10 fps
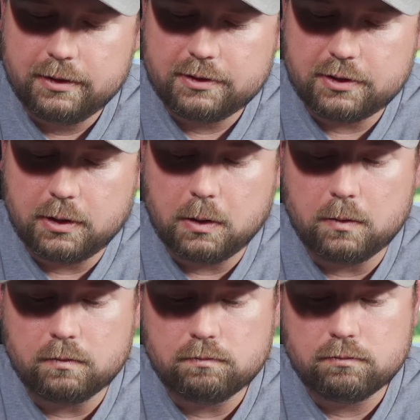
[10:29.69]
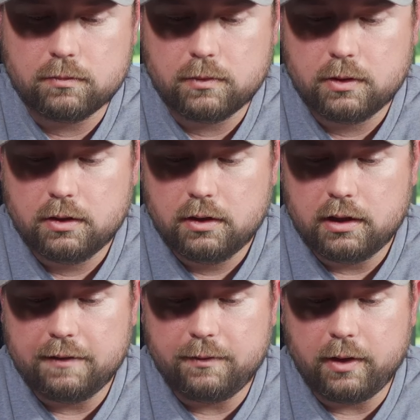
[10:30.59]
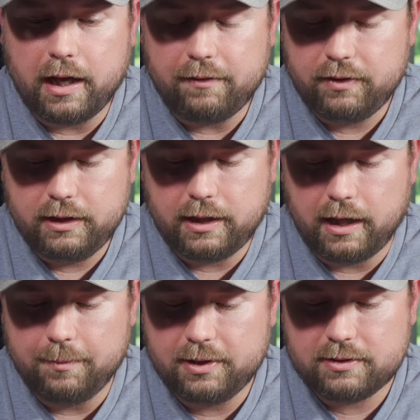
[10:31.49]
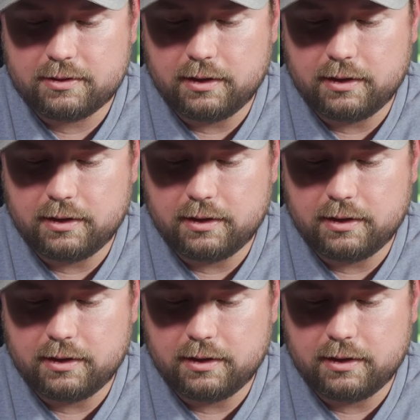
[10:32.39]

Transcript: So if you have any comments,